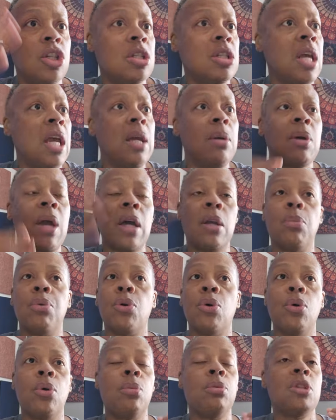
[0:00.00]
same kind
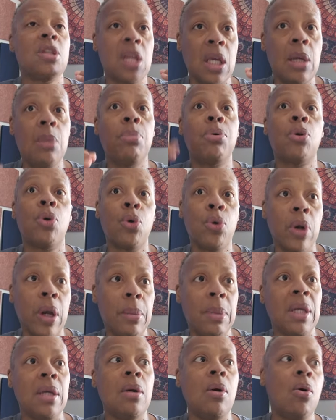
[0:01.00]
of same
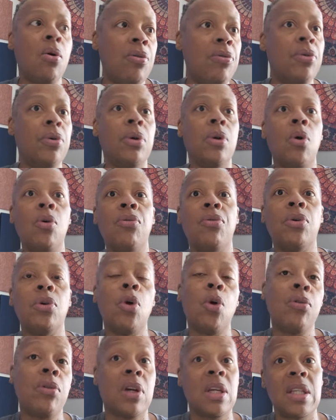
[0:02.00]
programming over and over and
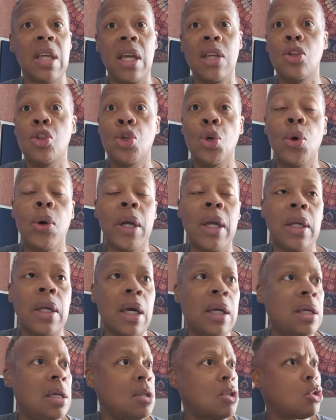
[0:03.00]
over because I enjoy it.
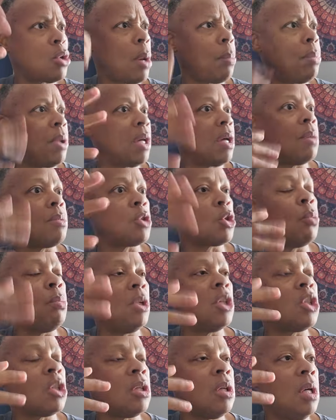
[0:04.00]
I pick up so
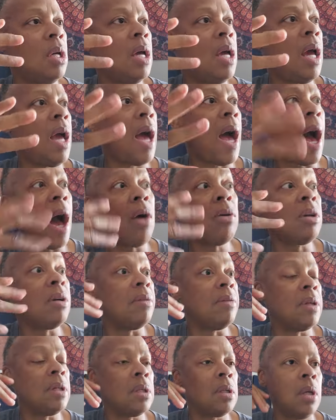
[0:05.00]
much out
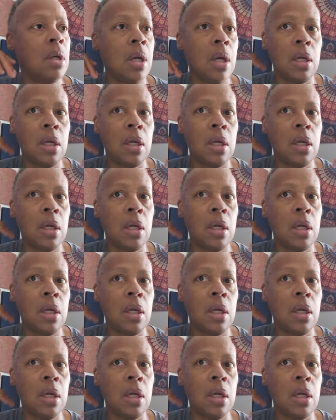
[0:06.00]
of it.